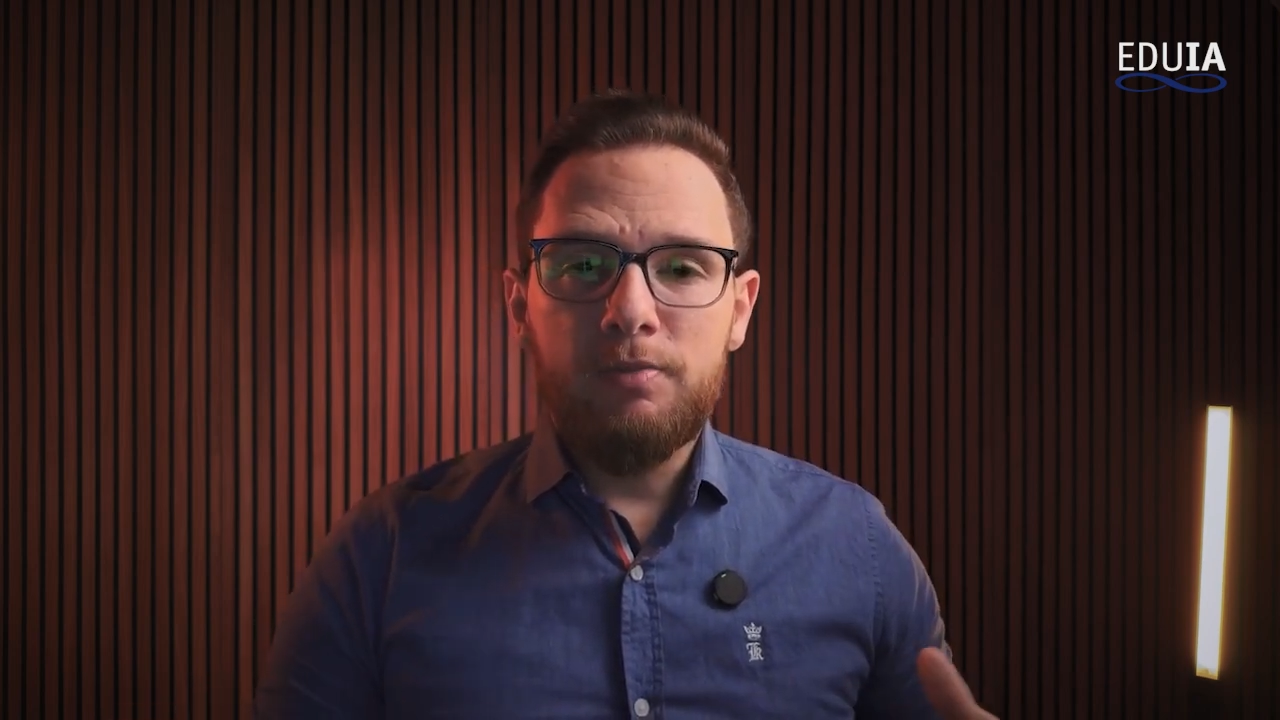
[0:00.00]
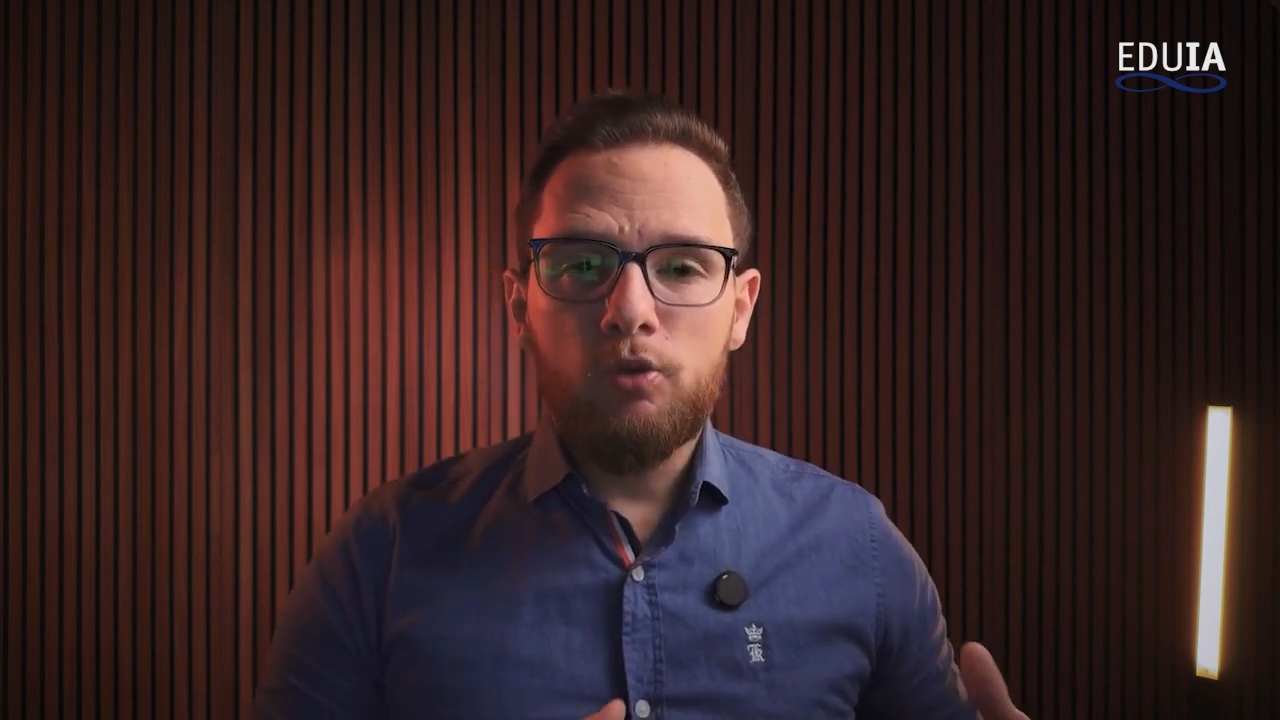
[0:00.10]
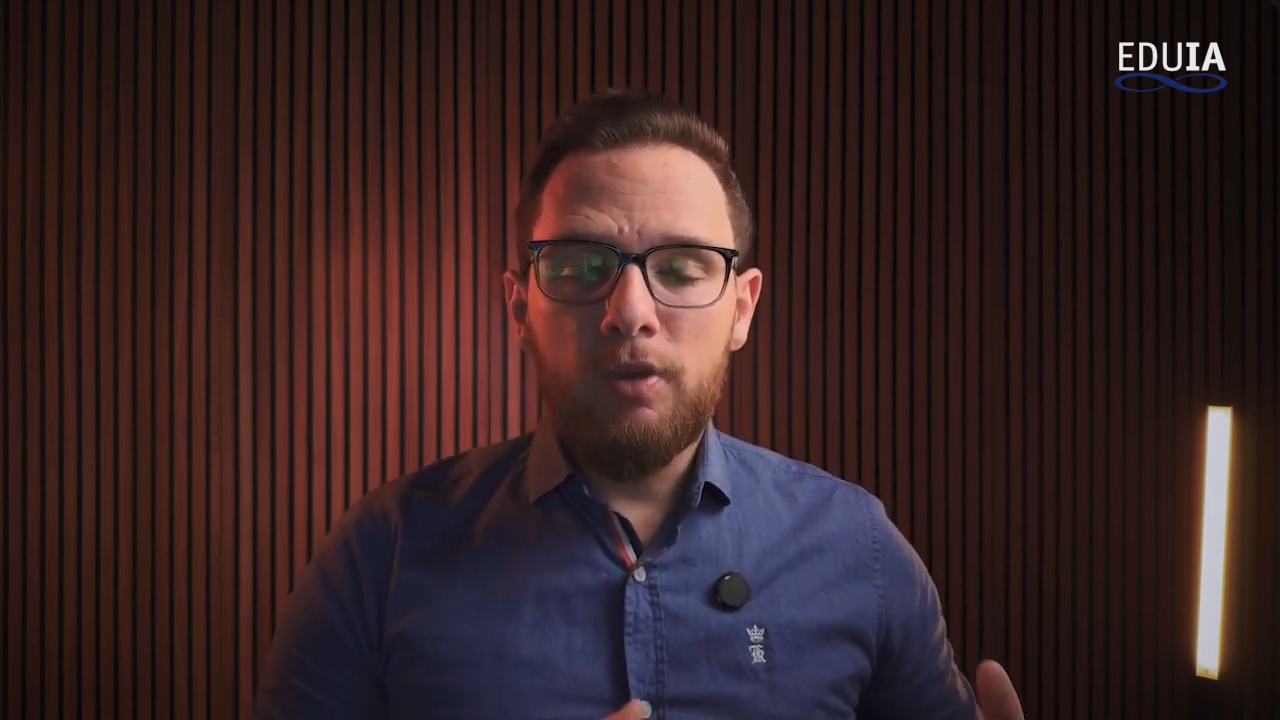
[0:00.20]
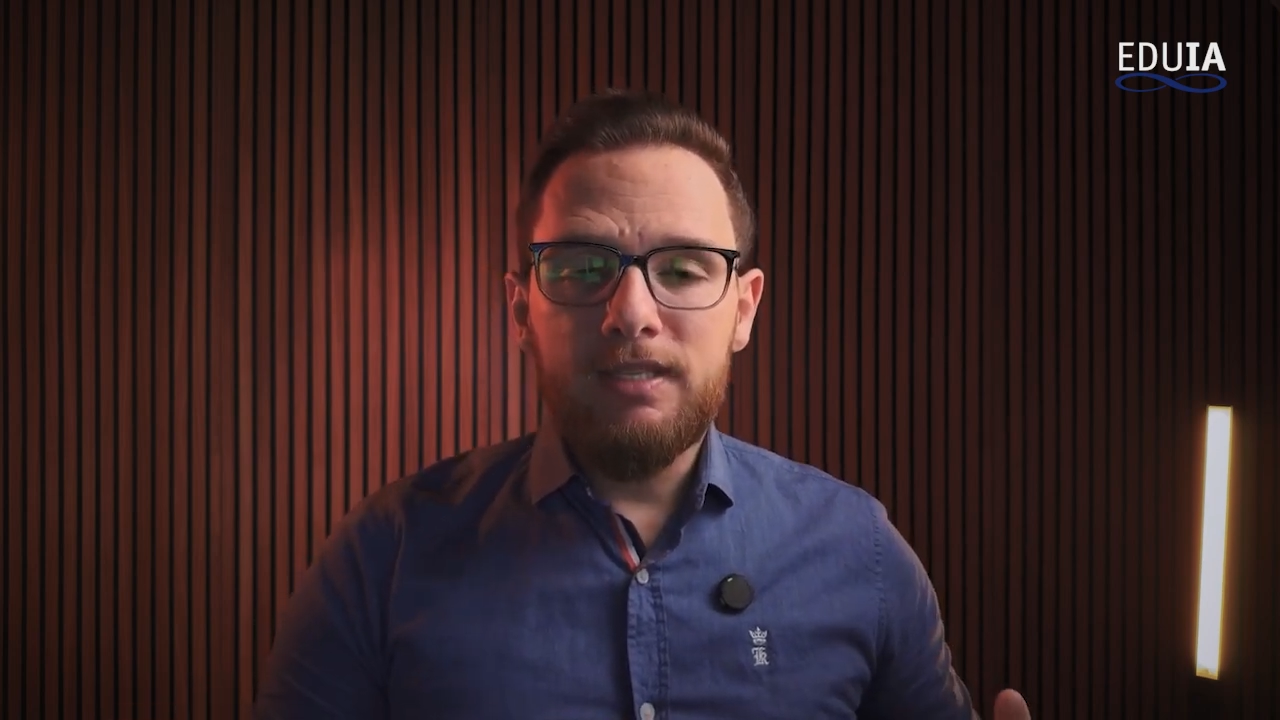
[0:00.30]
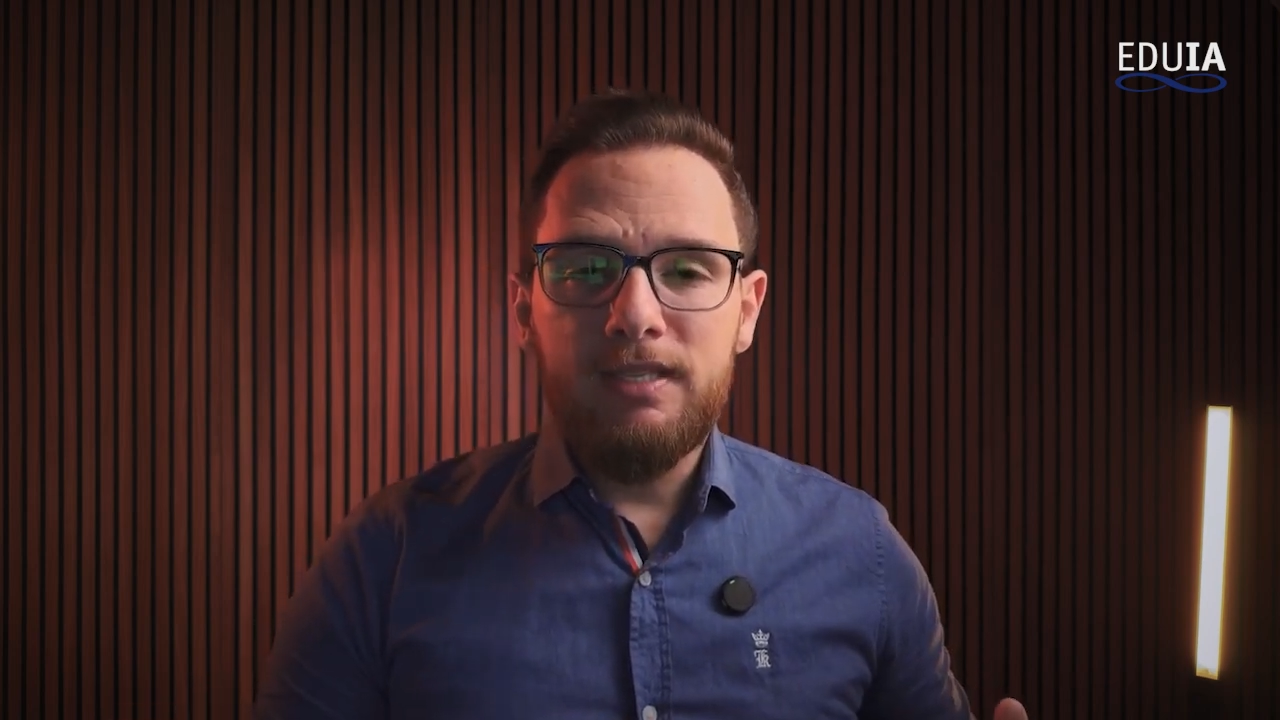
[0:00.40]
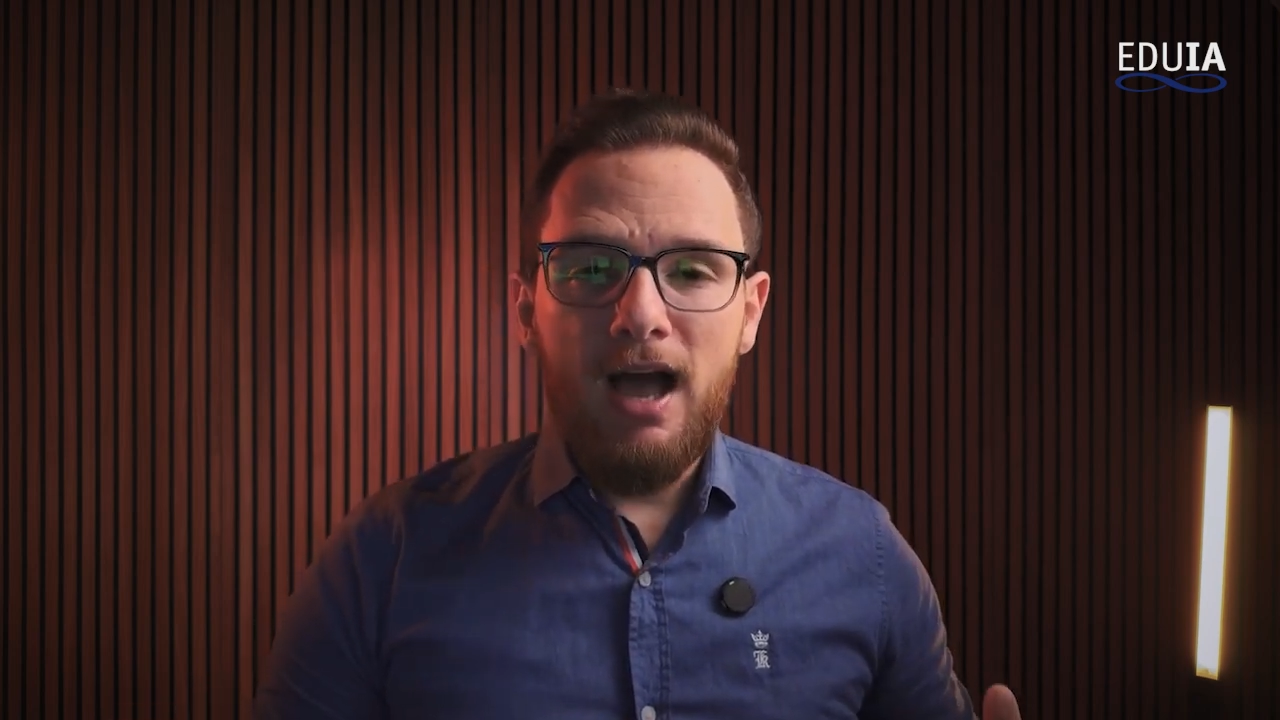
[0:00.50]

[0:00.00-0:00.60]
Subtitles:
between